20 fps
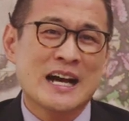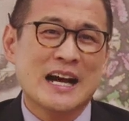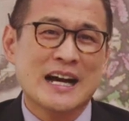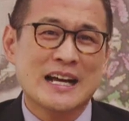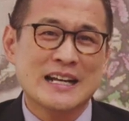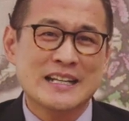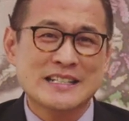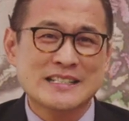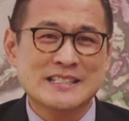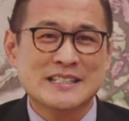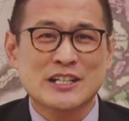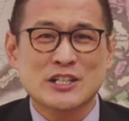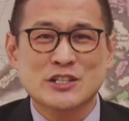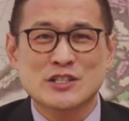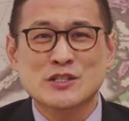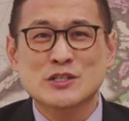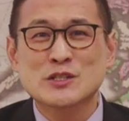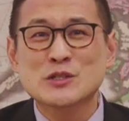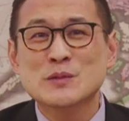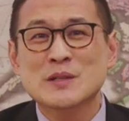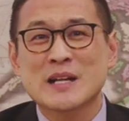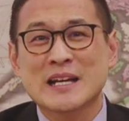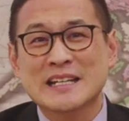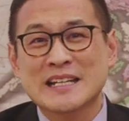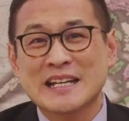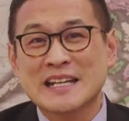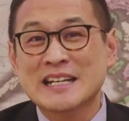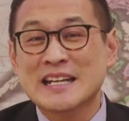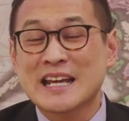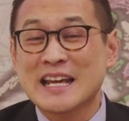under Section
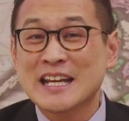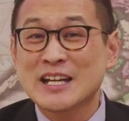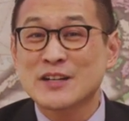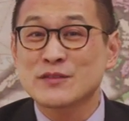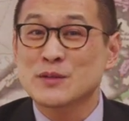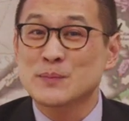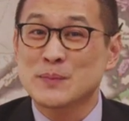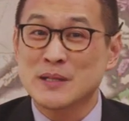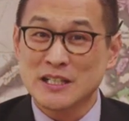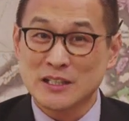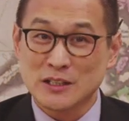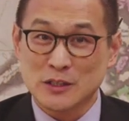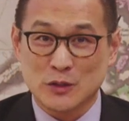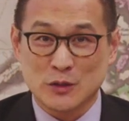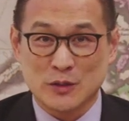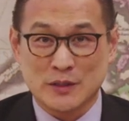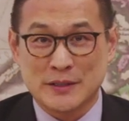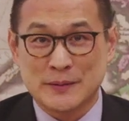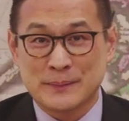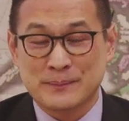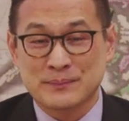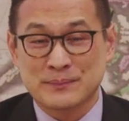298A of the Penal Code.